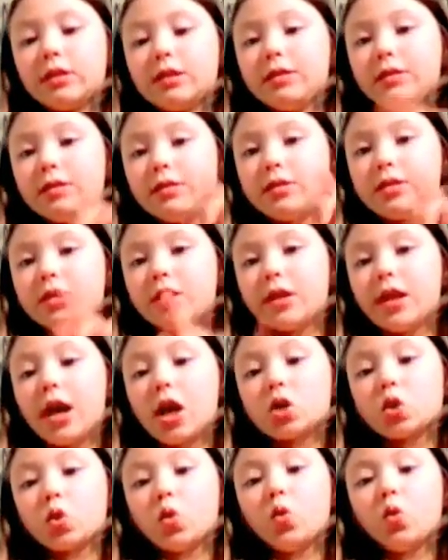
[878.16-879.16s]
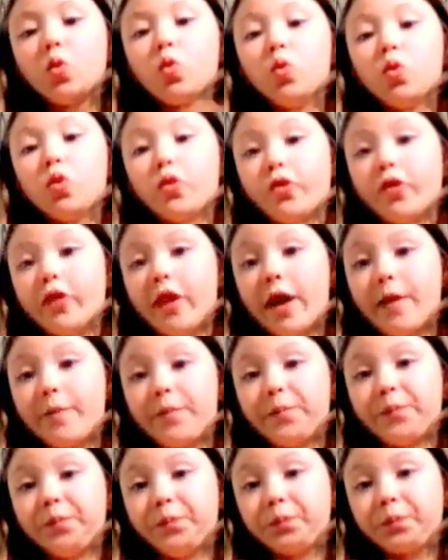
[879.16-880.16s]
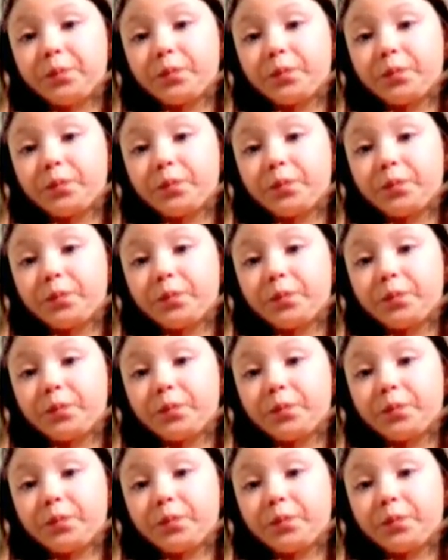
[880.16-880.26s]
So that's all of them.